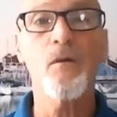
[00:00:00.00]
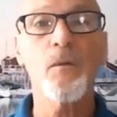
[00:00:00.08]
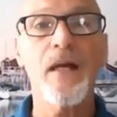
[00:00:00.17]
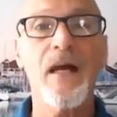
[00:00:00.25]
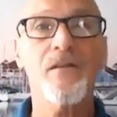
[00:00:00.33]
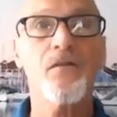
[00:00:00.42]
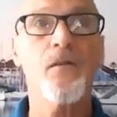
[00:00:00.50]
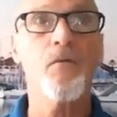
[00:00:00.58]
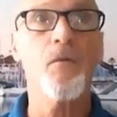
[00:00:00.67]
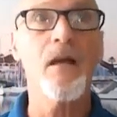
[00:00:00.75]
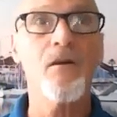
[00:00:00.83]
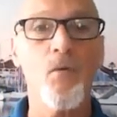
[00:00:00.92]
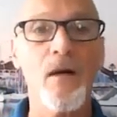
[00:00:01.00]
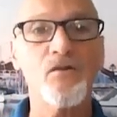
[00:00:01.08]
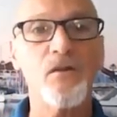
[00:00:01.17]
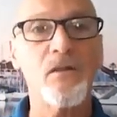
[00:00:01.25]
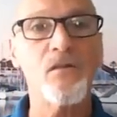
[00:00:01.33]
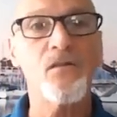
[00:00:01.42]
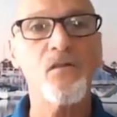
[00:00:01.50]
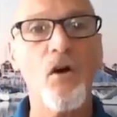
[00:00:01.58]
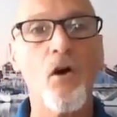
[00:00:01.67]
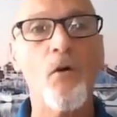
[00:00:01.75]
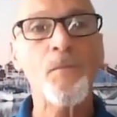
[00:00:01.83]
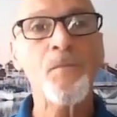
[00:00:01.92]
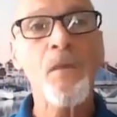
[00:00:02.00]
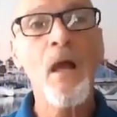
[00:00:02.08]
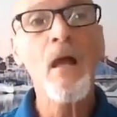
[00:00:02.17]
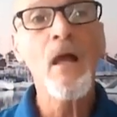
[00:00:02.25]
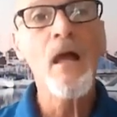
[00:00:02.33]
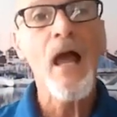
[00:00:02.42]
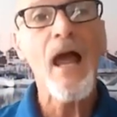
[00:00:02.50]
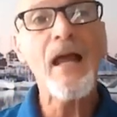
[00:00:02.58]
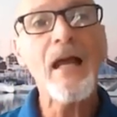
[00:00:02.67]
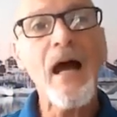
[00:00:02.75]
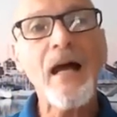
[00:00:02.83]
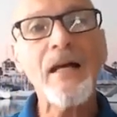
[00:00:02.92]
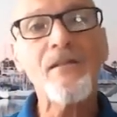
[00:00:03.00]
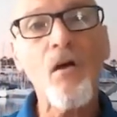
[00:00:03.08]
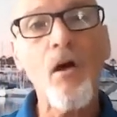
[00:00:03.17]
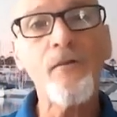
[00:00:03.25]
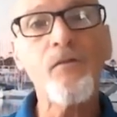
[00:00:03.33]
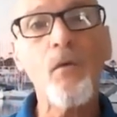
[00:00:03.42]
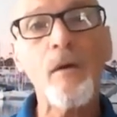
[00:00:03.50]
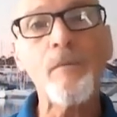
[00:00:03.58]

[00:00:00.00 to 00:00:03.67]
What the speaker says: that we ask the right questions. So, AI is also